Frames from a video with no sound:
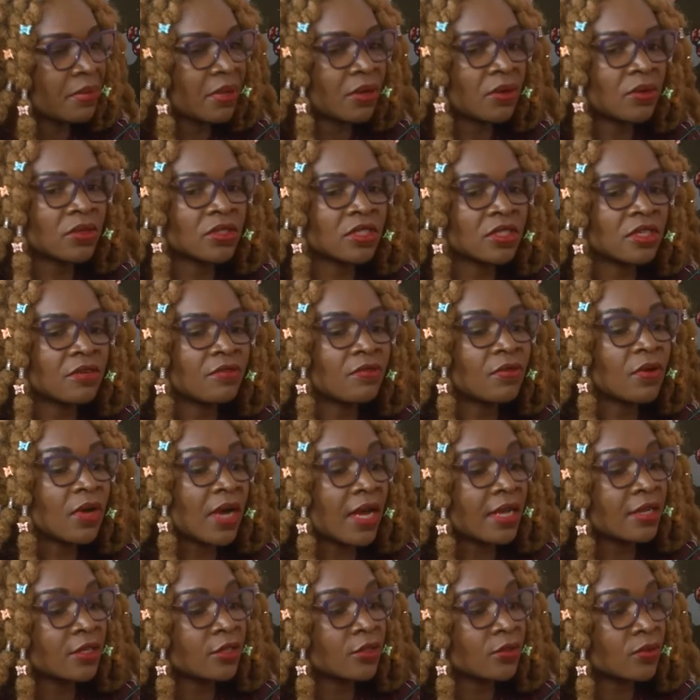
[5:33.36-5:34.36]
Because if we
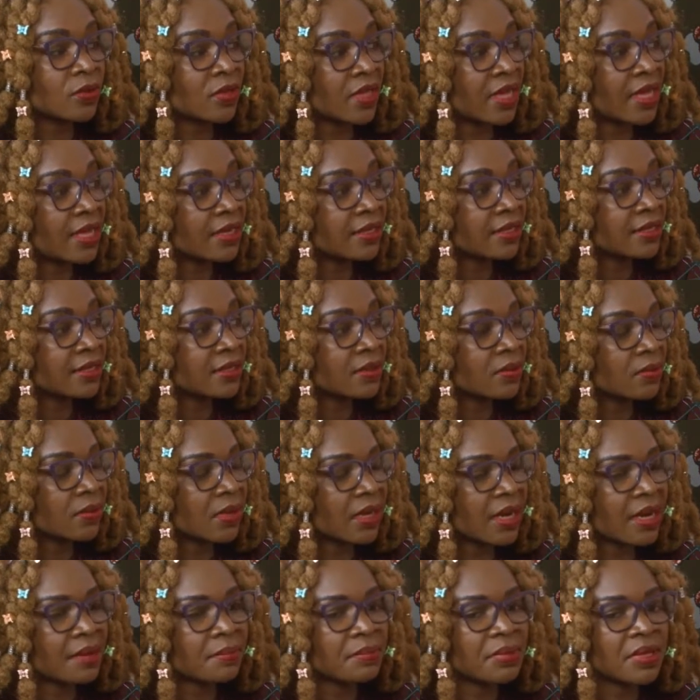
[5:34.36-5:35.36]
can't do that,
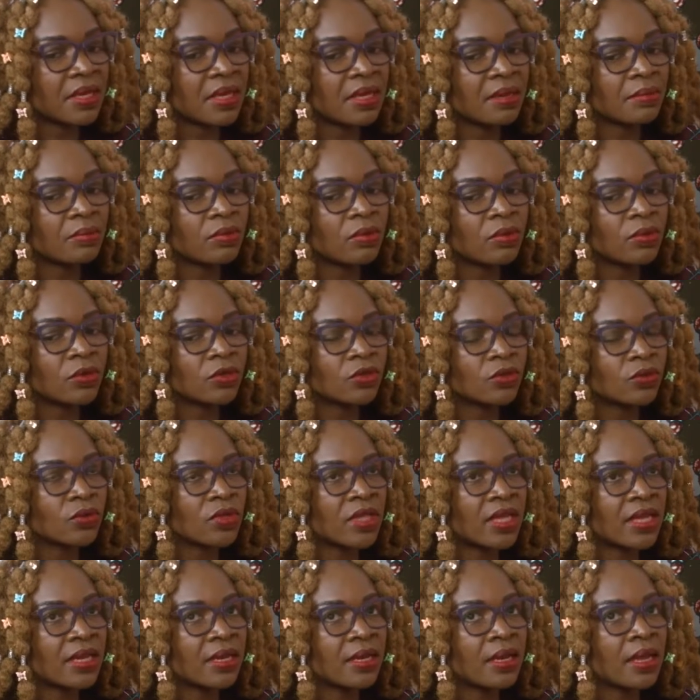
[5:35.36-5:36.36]
we can't be able
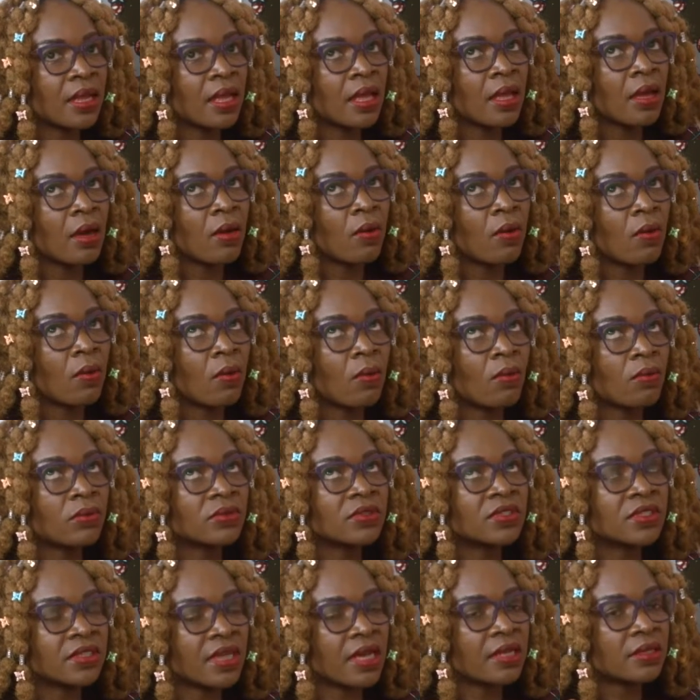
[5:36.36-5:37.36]
to then
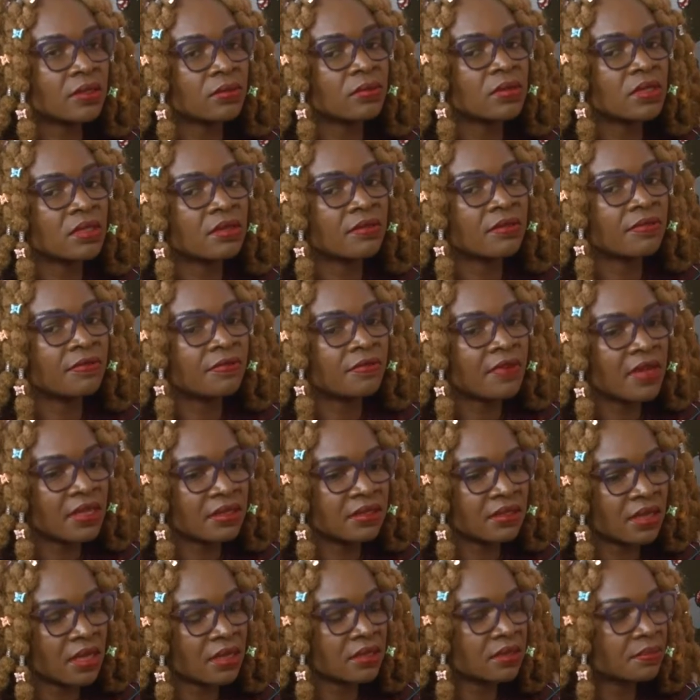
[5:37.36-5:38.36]
start with the
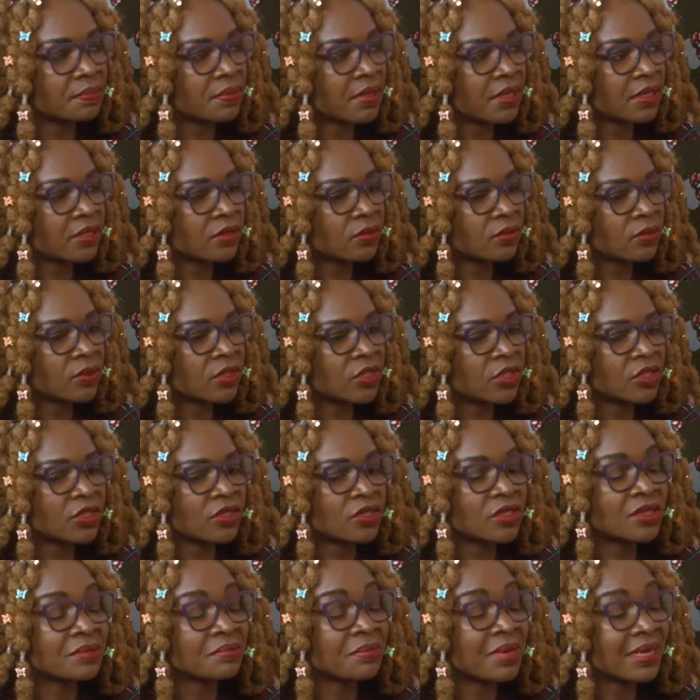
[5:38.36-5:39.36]
first aspect, which
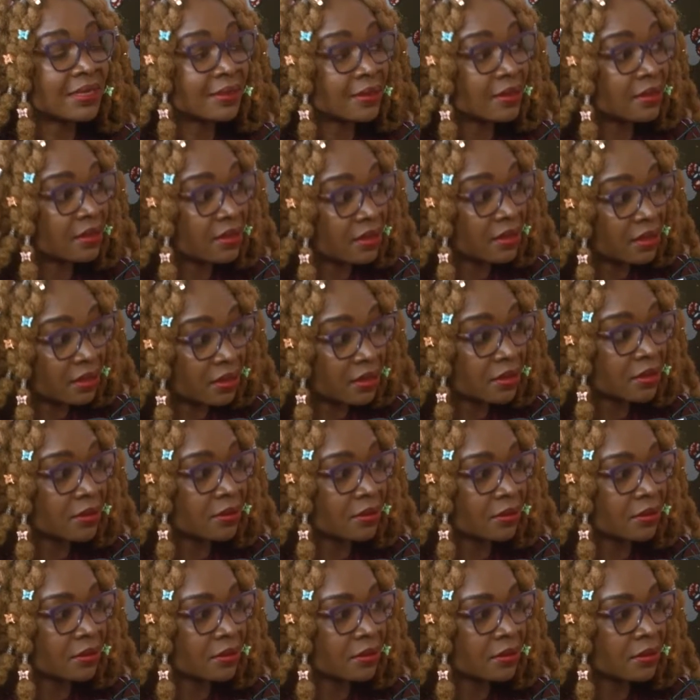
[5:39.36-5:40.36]
is demand
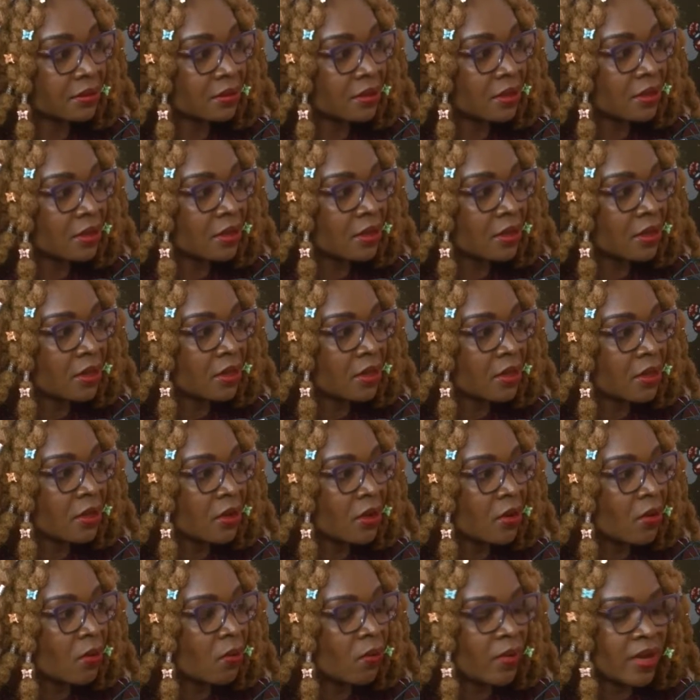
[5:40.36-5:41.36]
creation.
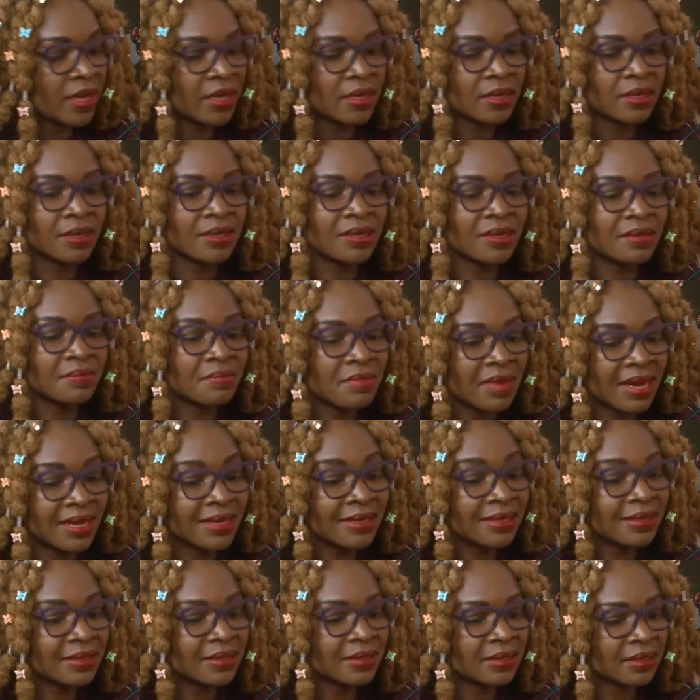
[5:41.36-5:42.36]
When the
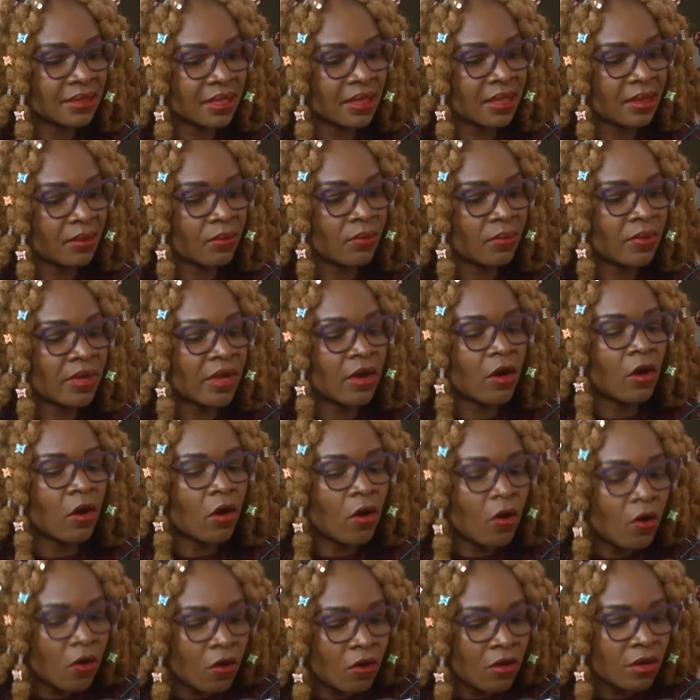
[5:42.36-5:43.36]
demand is there, we are
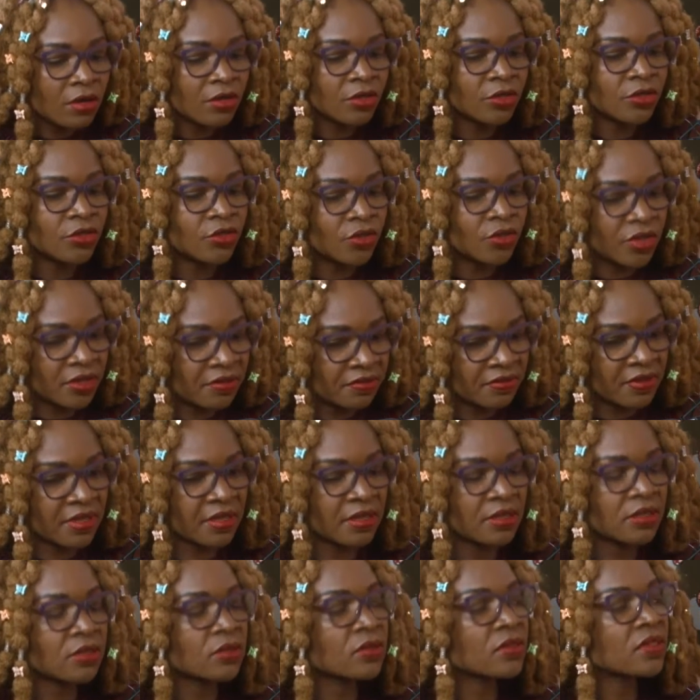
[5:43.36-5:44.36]
all
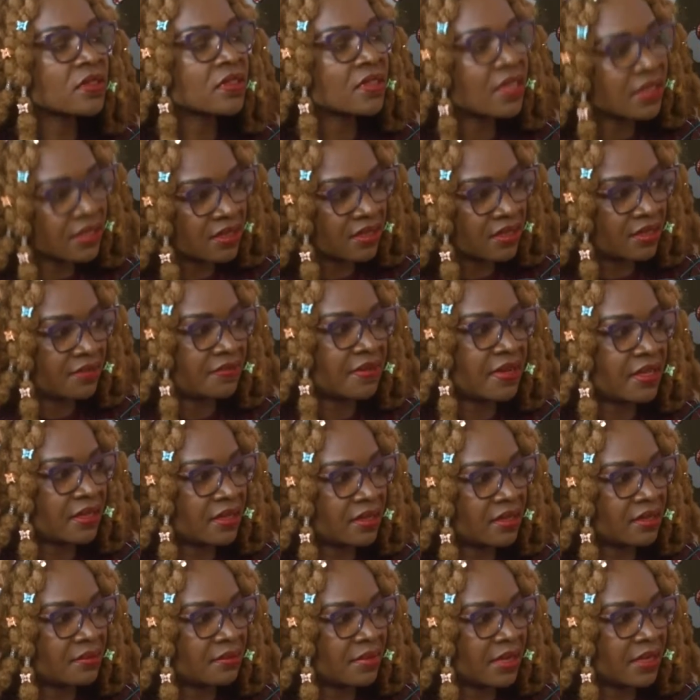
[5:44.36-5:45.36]
driven to satisfy
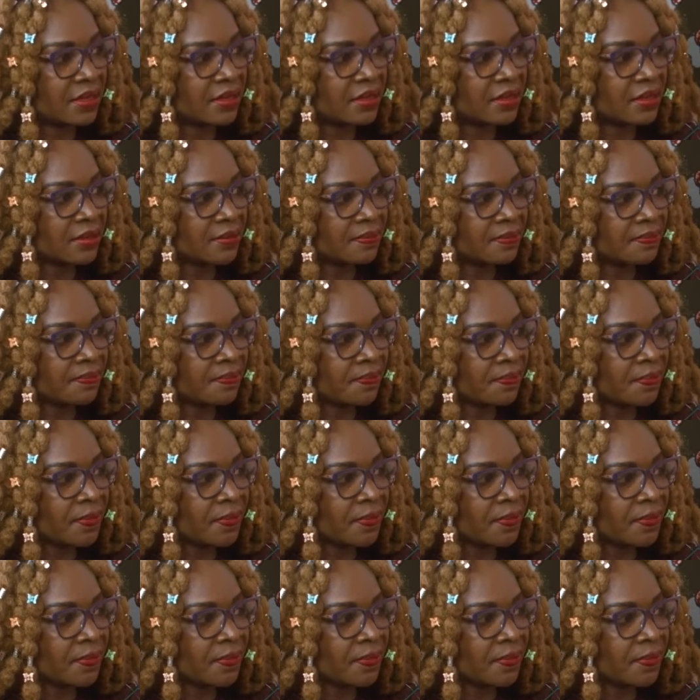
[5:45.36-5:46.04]
the demand.